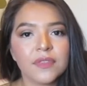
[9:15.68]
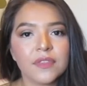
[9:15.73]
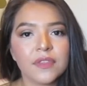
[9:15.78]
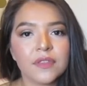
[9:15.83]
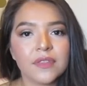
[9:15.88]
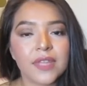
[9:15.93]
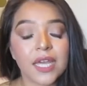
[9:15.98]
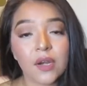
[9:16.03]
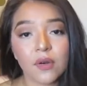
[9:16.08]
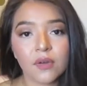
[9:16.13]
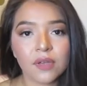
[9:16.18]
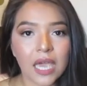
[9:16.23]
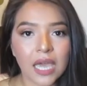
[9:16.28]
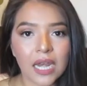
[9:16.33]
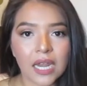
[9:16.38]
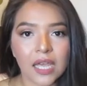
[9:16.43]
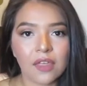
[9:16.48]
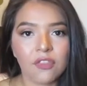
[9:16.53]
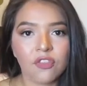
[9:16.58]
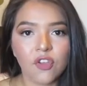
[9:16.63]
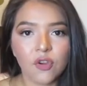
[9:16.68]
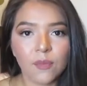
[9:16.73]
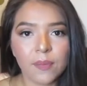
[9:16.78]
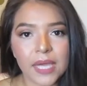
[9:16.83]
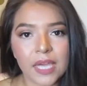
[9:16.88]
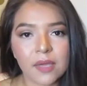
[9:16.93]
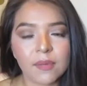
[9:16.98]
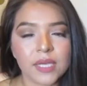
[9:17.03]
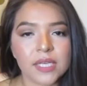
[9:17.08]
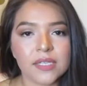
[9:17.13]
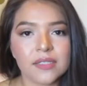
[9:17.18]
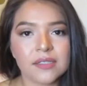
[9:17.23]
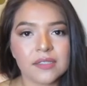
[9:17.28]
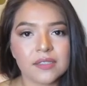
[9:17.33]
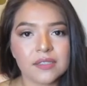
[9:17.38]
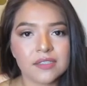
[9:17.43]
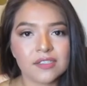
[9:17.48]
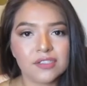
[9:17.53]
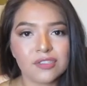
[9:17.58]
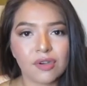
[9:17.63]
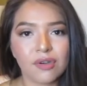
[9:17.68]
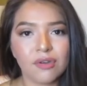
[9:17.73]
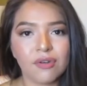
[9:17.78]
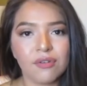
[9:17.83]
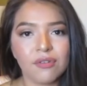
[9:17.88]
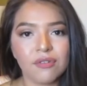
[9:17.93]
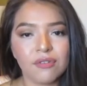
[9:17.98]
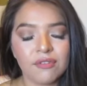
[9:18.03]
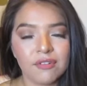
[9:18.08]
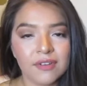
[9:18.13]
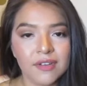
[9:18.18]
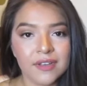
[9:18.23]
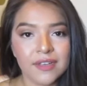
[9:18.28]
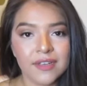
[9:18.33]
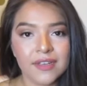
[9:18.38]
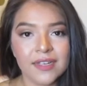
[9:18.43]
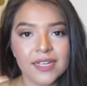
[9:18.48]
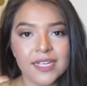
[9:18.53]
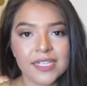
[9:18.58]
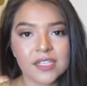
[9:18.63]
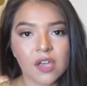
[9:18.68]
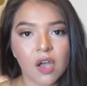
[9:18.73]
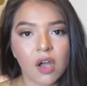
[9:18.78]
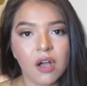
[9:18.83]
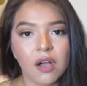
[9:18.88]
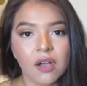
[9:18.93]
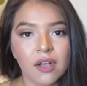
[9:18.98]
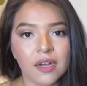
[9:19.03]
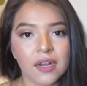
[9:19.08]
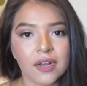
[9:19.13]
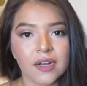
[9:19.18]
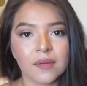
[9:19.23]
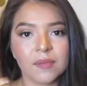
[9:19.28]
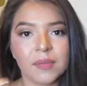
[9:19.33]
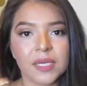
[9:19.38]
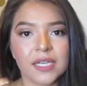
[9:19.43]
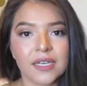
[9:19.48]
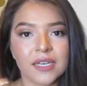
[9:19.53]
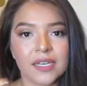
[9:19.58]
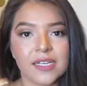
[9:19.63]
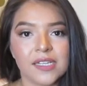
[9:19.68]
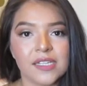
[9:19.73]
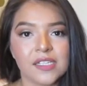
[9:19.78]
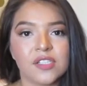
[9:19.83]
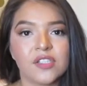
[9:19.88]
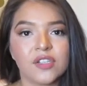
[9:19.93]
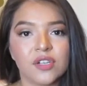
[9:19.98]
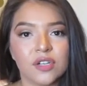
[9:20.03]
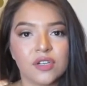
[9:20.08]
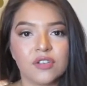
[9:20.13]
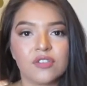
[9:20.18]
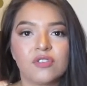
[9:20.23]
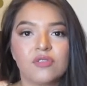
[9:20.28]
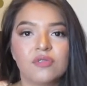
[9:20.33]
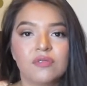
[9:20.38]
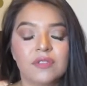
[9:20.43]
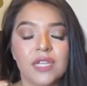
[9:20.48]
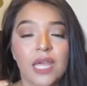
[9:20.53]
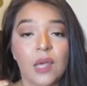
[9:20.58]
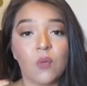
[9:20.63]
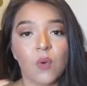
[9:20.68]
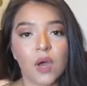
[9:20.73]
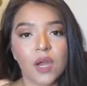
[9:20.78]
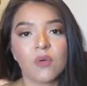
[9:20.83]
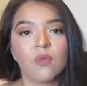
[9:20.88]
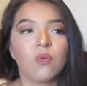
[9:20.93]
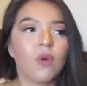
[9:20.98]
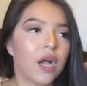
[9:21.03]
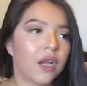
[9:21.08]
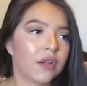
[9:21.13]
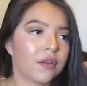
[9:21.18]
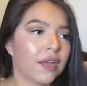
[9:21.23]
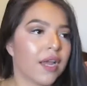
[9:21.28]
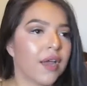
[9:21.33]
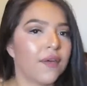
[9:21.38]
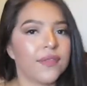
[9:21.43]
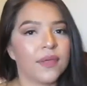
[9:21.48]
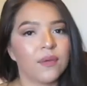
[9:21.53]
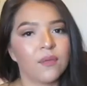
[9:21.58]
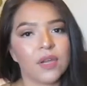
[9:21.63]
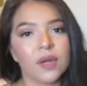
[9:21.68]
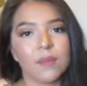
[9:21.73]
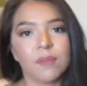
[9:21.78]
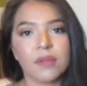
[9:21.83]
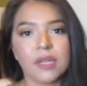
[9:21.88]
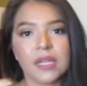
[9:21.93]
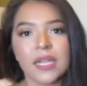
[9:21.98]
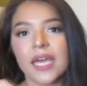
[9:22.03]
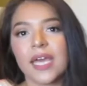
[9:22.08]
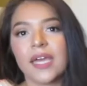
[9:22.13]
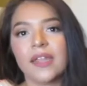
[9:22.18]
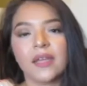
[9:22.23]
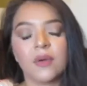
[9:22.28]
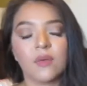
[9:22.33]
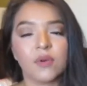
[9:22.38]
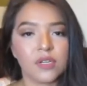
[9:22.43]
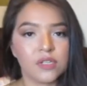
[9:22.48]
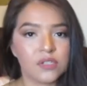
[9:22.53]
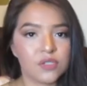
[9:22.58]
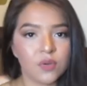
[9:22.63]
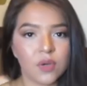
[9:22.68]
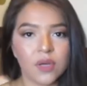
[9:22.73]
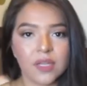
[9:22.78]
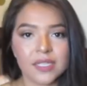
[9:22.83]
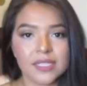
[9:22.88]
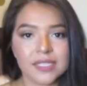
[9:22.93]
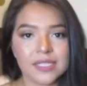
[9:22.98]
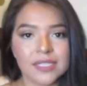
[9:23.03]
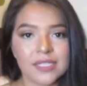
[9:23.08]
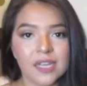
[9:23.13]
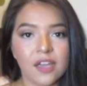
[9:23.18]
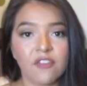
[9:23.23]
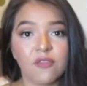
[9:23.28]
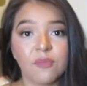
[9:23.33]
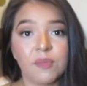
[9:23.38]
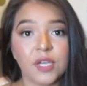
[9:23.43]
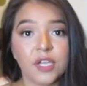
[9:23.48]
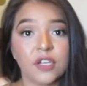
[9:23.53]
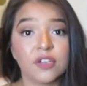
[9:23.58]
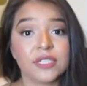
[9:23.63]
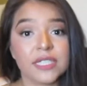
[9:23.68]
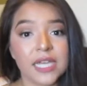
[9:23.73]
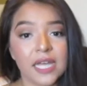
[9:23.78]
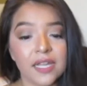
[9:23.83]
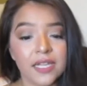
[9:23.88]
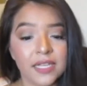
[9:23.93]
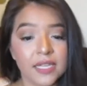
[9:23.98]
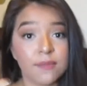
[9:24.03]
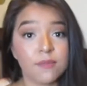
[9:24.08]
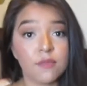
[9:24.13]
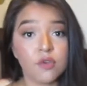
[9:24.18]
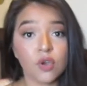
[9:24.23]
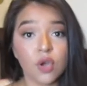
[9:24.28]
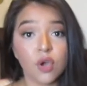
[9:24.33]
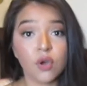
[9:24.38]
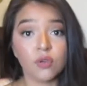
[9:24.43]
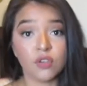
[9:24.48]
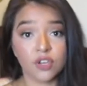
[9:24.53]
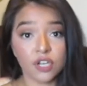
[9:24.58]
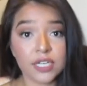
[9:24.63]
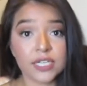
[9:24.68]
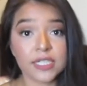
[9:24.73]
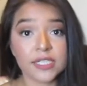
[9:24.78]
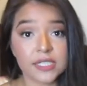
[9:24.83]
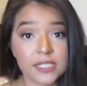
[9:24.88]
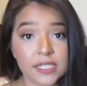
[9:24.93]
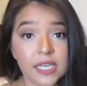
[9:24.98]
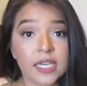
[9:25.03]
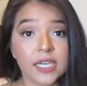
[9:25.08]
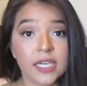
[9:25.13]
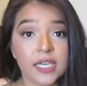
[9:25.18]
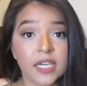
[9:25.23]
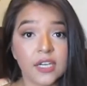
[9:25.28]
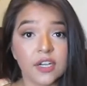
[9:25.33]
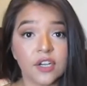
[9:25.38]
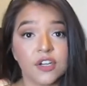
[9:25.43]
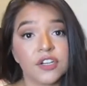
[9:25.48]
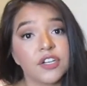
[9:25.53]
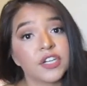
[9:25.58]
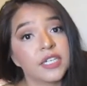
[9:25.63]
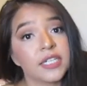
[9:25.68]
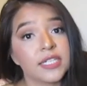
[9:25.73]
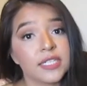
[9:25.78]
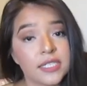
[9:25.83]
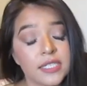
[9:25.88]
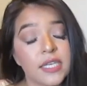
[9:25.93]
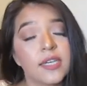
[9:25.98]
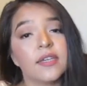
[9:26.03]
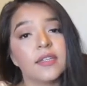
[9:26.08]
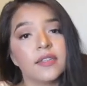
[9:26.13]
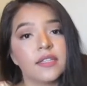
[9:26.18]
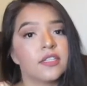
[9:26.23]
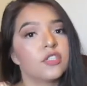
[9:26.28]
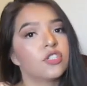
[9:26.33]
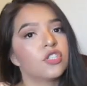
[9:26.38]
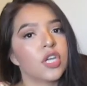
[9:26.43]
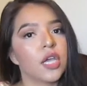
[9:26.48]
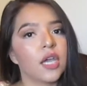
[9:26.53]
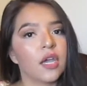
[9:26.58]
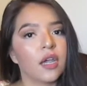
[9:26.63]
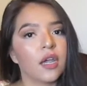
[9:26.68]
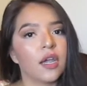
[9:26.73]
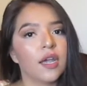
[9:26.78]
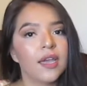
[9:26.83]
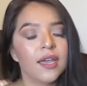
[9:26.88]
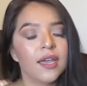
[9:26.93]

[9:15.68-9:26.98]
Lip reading: they don't get it. They're babies. So it's hard because they want to walk around, they want to play, they want to do all this stuff, but you're telling them, no, you're going to sit here or you're going to sit in this chair,